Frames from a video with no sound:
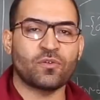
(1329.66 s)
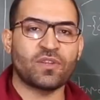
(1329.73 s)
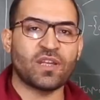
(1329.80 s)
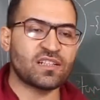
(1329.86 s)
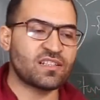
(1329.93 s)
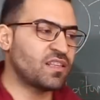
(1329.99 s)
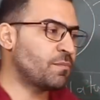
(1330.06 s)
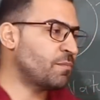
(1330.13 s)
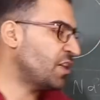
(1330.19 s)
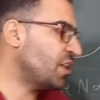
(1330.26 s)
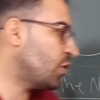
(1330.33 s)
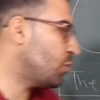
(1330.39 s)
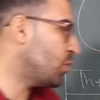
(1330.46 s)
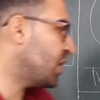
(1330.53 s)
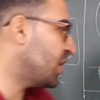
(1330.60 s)
that's the
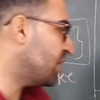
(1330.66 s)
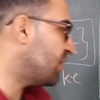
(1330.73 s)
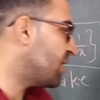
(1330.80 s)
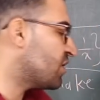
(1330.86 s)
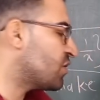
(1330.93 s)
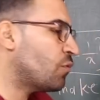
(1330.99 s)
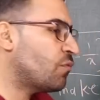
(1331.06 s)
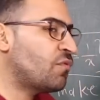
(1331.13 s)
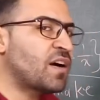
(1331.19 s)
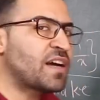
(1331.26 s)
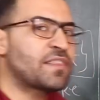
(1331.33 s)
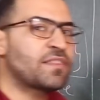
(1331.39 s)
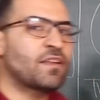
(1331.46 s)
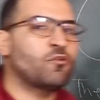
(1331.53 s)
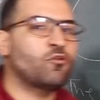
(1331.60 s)
meaning when he tells you
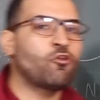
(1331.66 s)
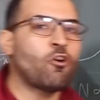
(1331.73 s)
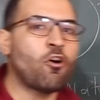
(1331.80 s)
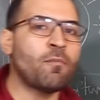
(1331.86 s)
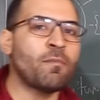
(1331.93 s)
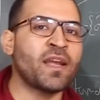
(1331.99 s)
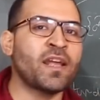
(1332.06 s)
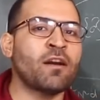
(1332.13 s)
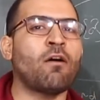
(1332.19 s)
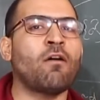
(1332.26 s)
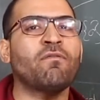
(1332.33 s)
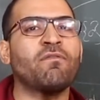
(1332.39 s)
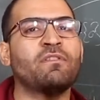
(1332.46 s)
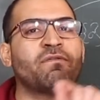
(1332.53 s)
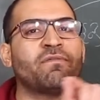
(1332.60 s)
find the domain
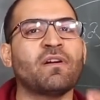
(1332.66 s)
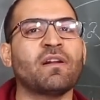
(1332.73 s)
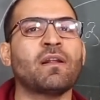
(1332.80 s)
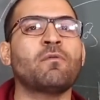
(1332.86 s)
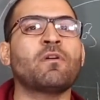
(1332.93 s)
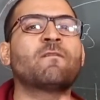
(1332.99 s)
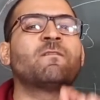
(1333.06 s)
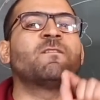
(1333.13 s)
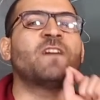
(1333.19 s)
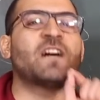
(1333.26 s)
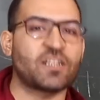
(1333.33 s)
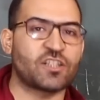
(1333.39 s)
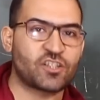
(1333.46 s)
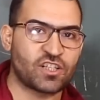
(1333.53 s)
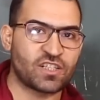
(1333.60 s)
of the following
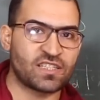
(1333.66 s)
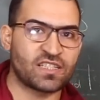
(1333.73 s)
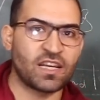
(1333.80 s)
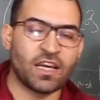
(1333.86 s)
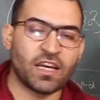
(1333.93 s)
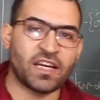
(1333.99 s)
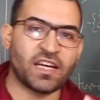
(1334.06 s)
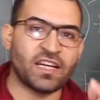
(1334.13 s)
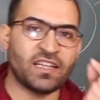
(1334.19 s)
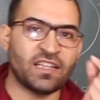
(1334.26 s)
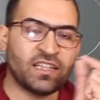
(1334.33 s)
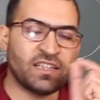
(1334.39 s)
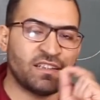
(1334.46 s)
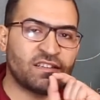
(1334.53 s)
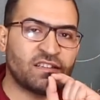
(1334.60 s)
functions.
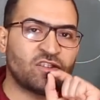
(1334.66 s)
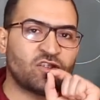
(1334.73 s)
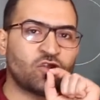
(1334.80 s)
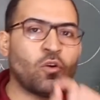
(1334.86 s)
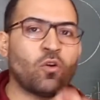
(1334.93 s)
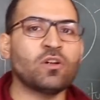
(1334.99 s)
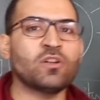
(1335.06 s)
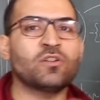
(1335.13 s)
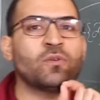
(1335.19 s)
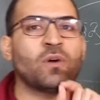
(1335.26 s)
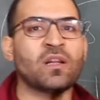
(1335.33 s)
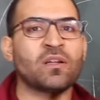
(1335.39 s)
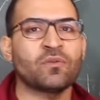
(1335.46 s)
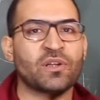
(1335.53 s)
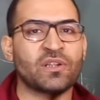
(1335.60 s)
He told you
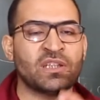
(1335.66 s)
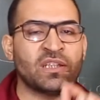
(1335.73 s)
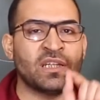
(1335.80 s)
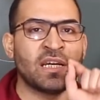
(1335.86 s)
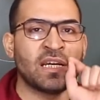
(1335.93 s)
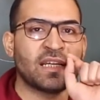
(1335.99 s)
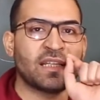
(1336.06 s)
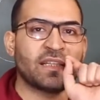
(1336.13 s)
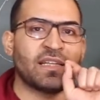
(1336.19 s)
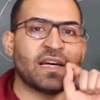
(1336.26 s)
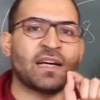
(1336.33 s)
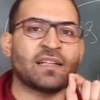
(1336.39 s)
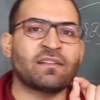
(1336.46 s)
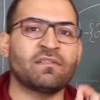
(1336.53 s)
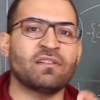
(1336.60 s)
already
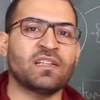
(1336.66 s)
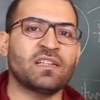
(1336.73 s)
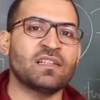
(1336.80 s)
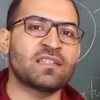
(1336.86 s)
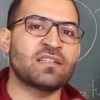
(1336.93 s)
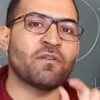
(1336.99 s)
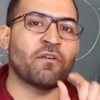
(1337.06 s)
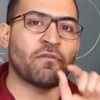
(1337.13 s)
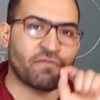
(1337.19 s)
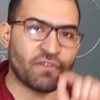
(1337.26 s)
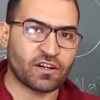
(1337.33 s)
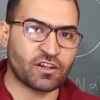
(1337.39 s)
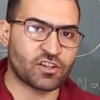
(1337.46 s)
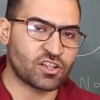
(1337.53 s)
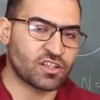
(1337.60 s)
that these
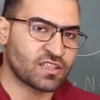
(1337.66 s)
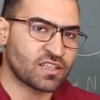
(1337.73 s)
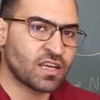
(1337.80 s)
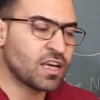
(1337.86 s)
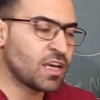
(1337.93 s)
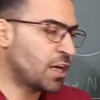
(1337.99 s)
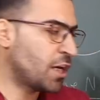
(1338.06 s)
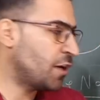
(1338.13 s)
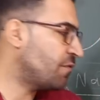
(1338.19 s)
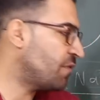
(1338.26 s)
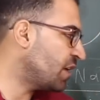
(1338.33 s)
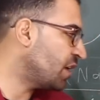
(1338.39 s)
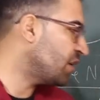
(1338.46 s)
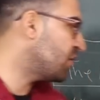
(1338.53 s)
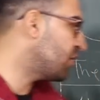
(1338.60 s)
functions, if
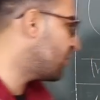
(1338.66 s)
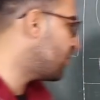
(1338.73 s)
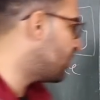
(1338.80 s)
he